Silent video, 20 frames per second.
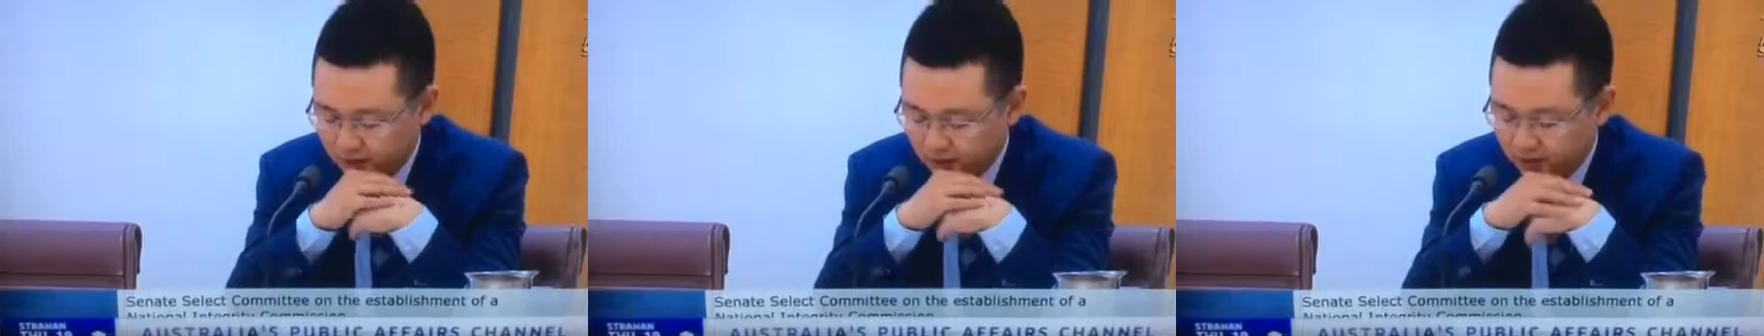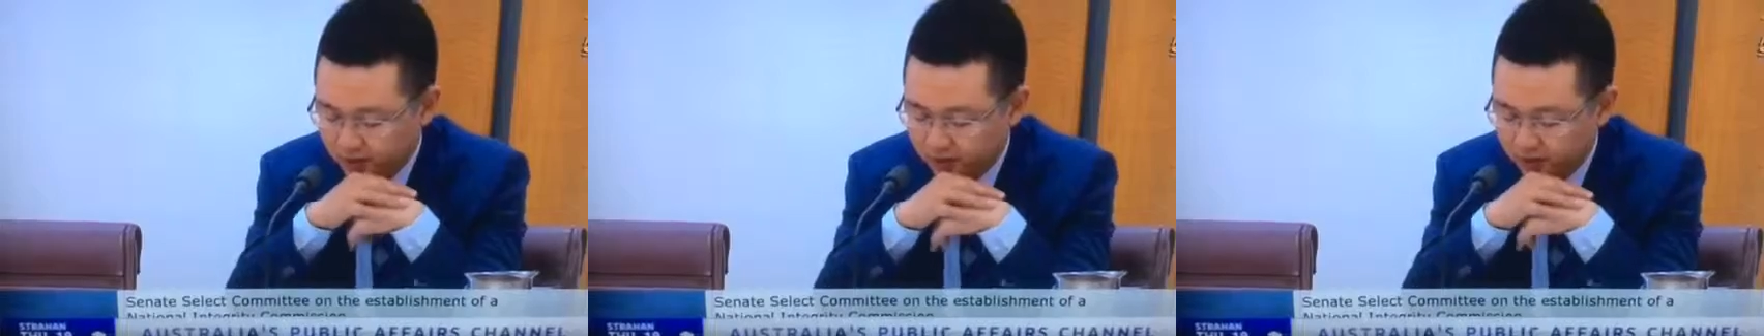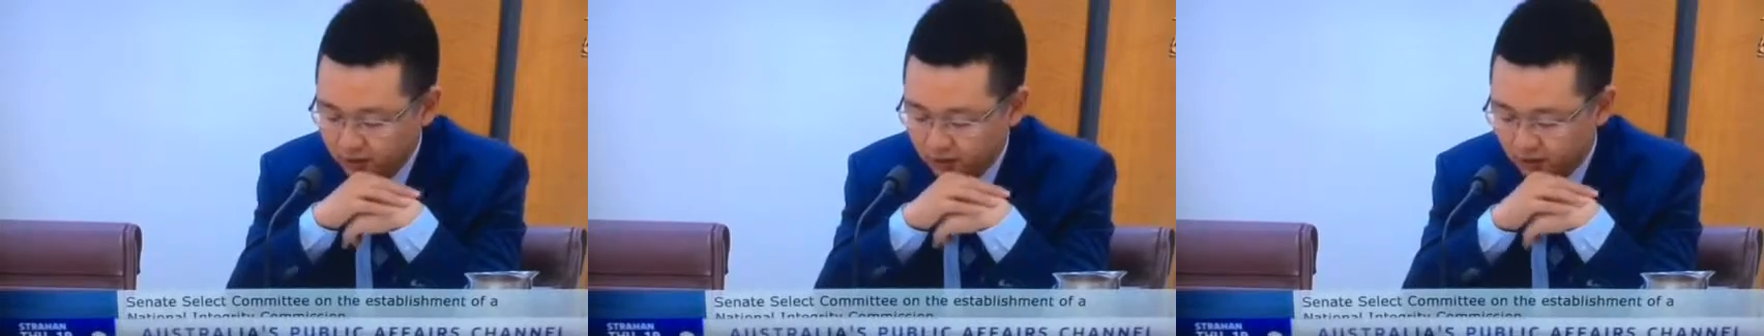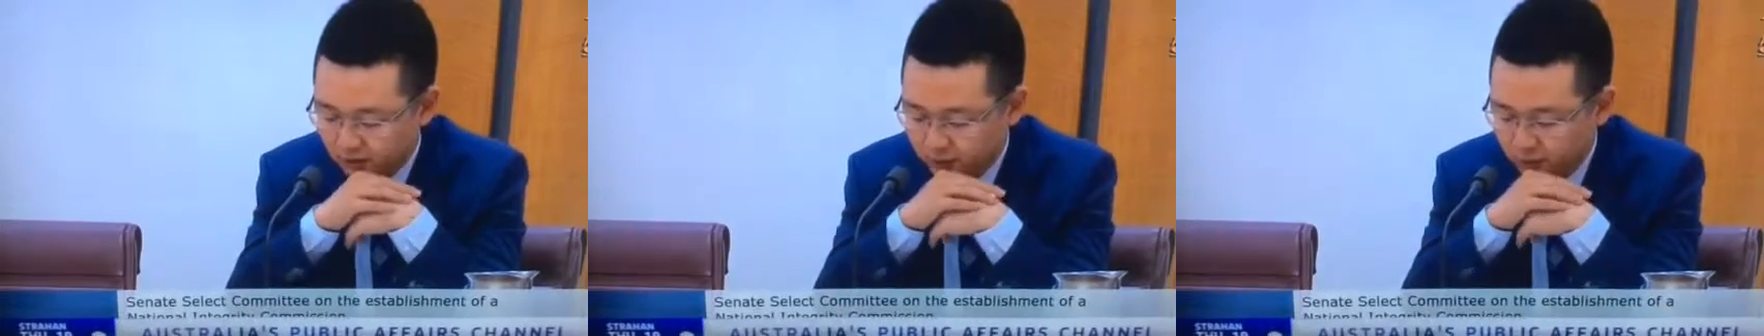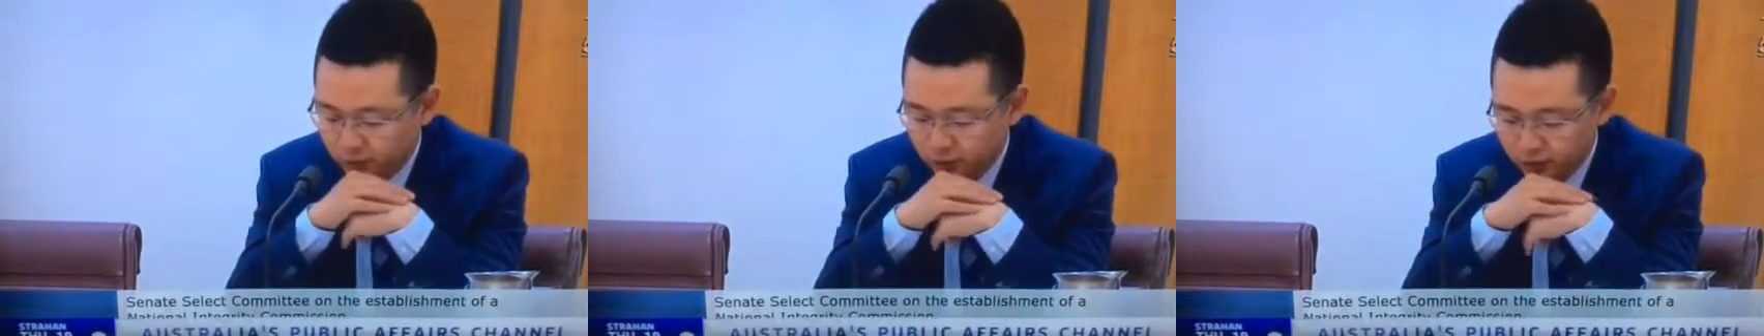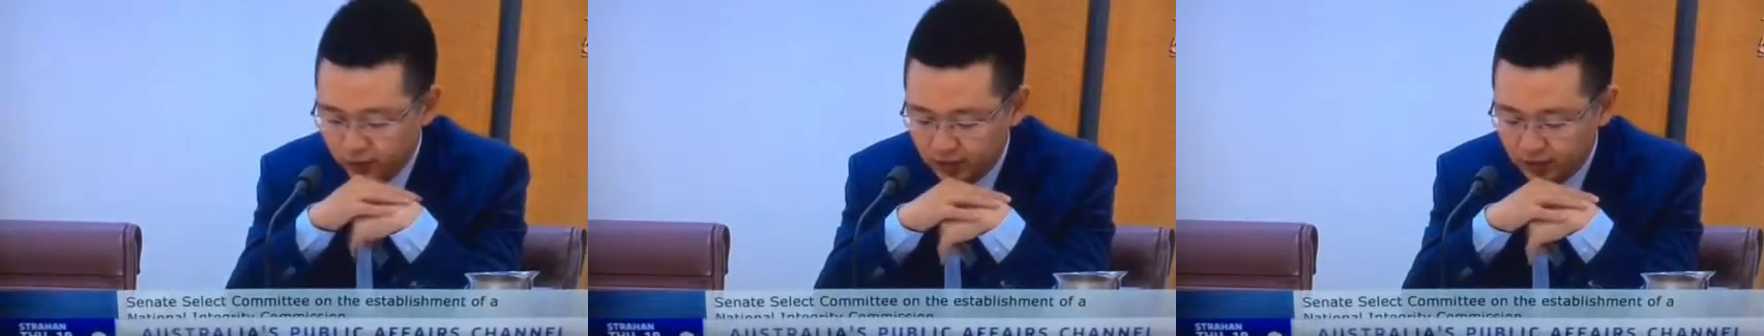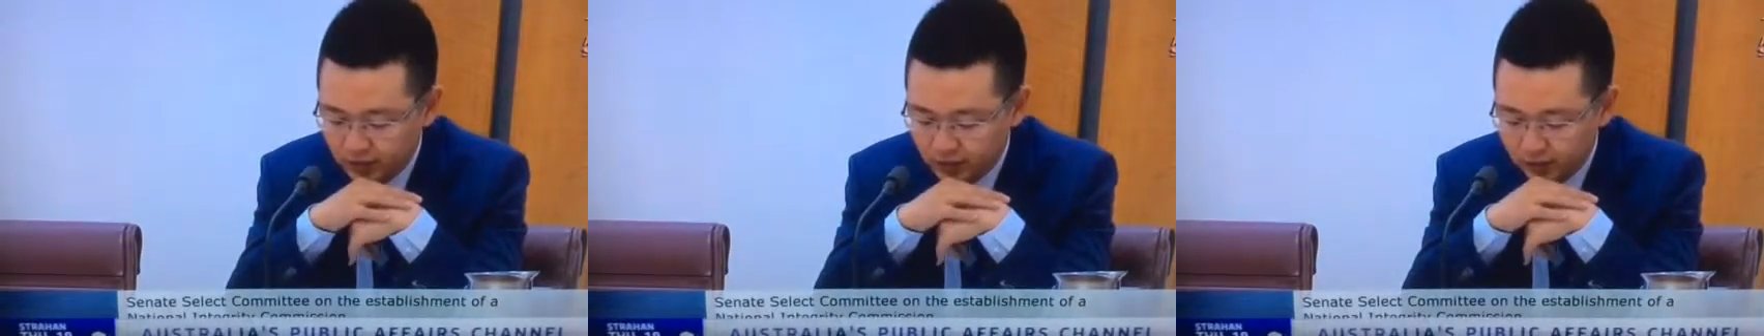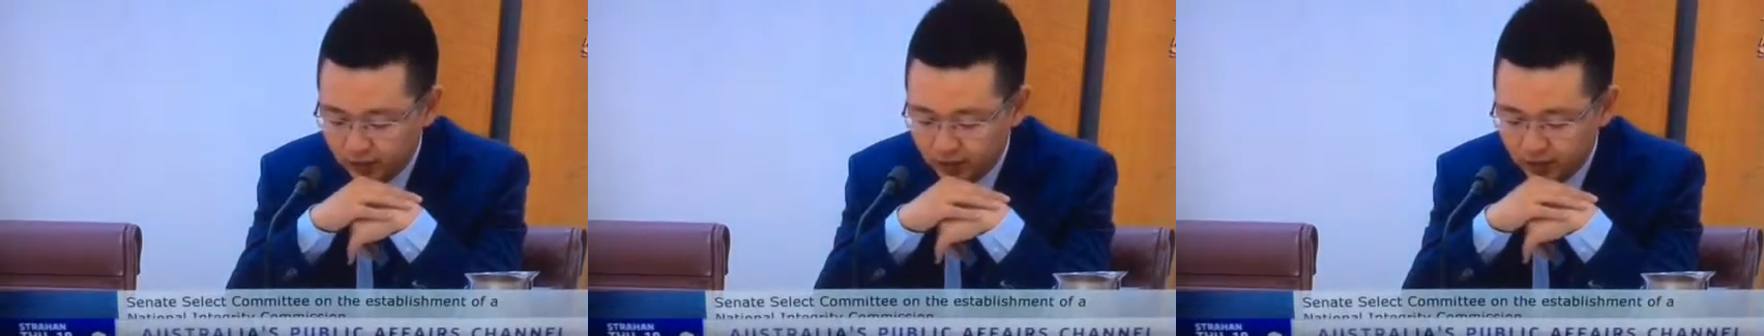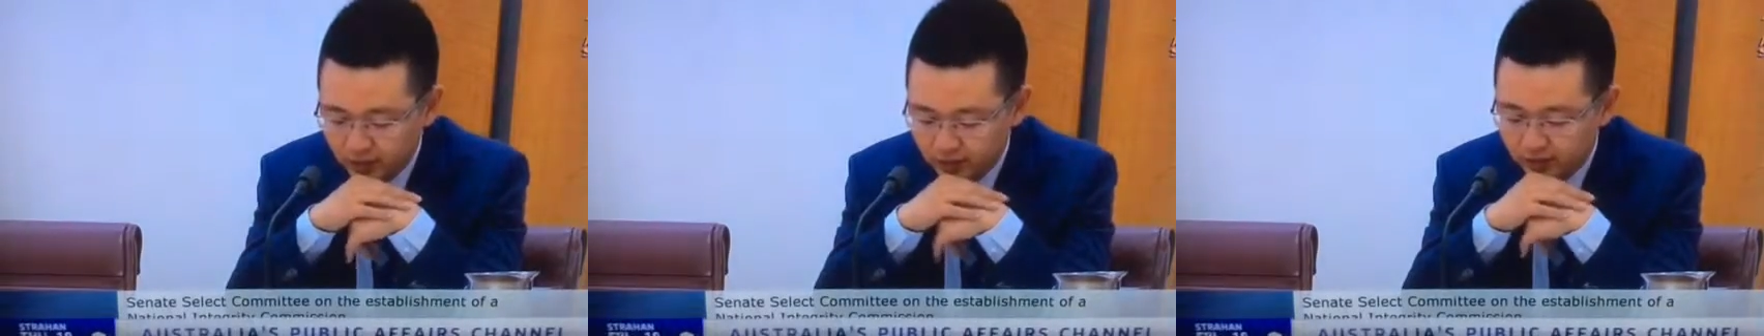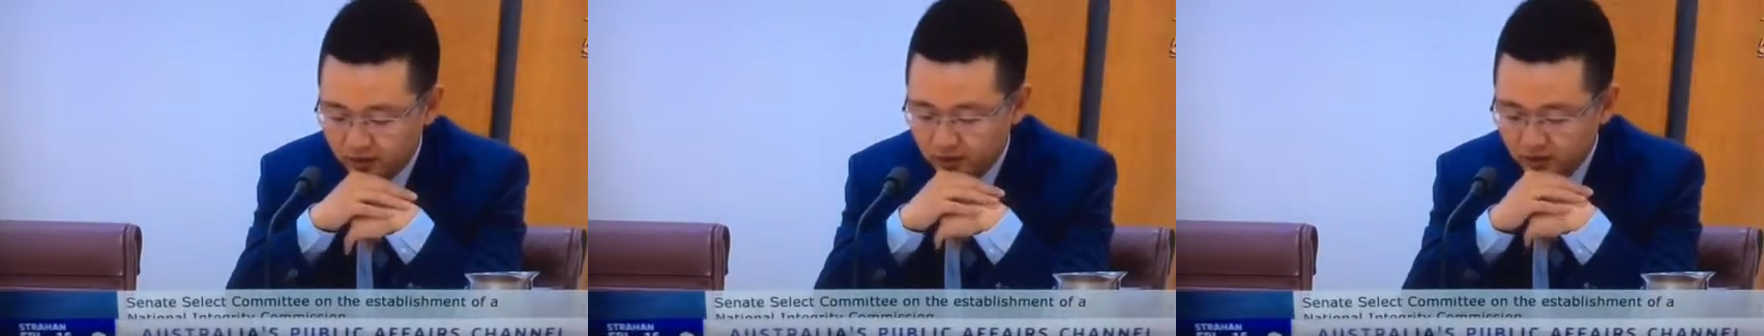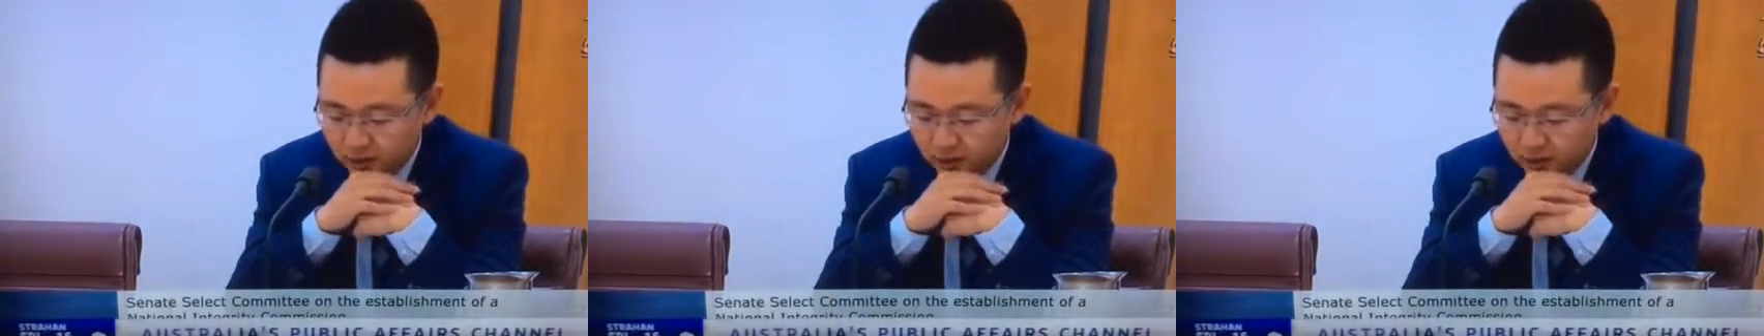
state your full name and the